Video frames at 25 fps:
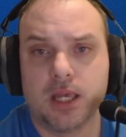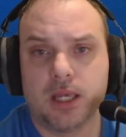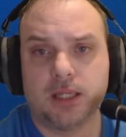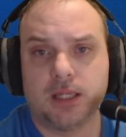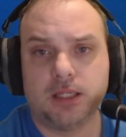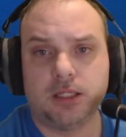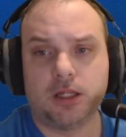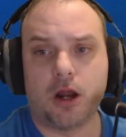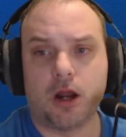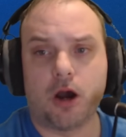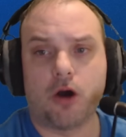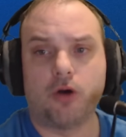
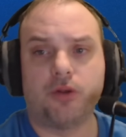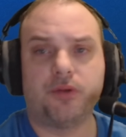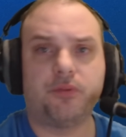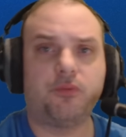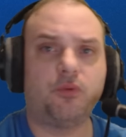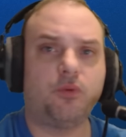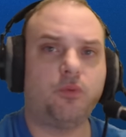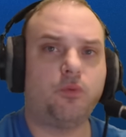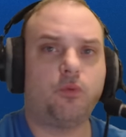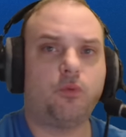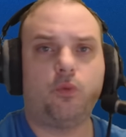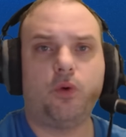you know,
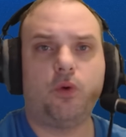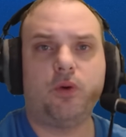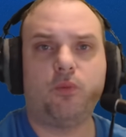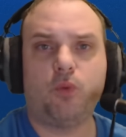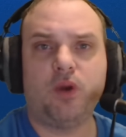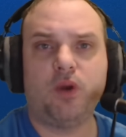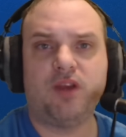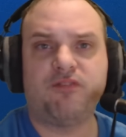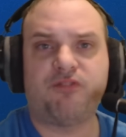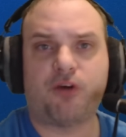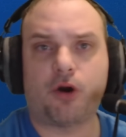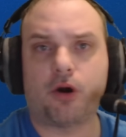
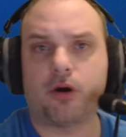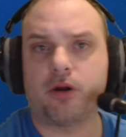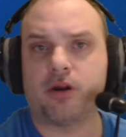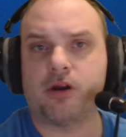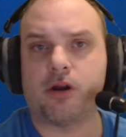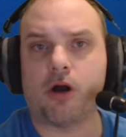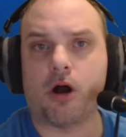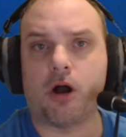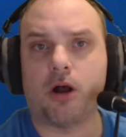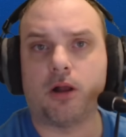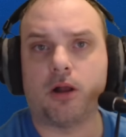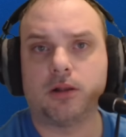we've heard
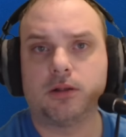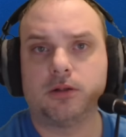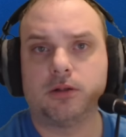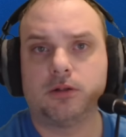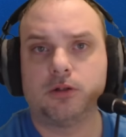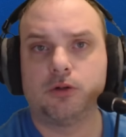it all.